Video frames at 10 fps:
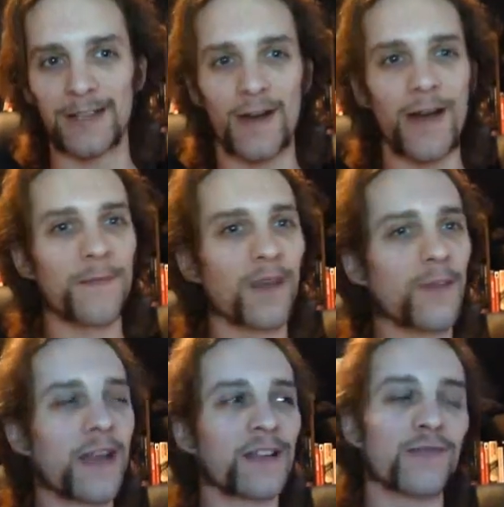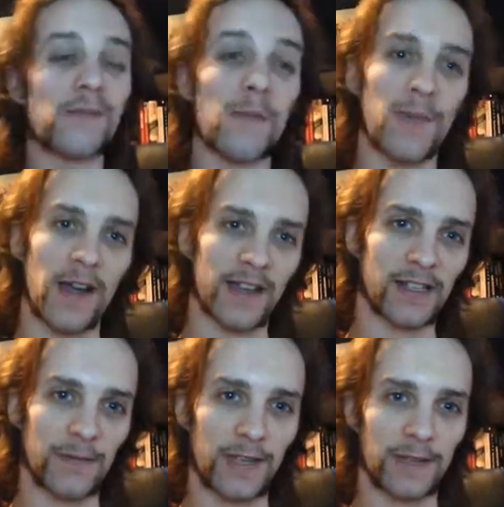So I'm going to be extremely
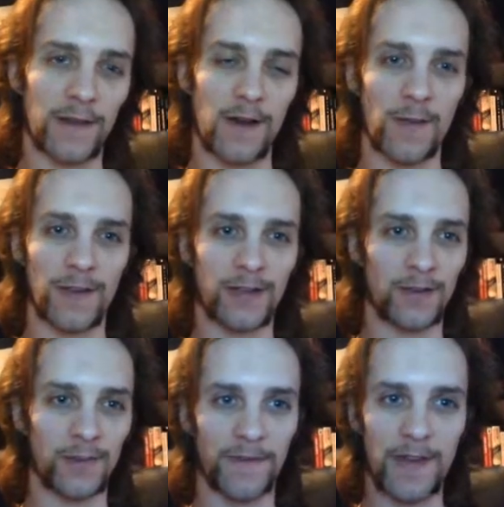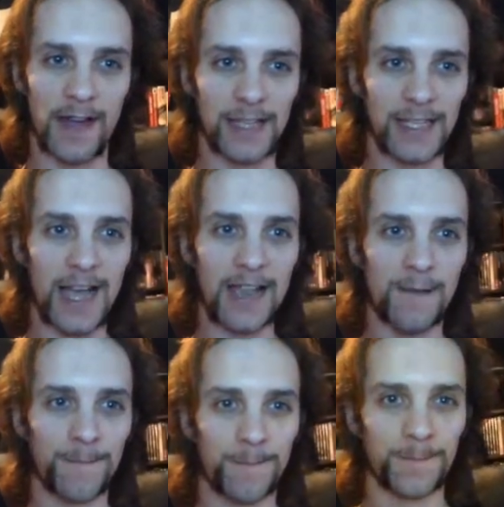biased with this film, it's going to be fair to say.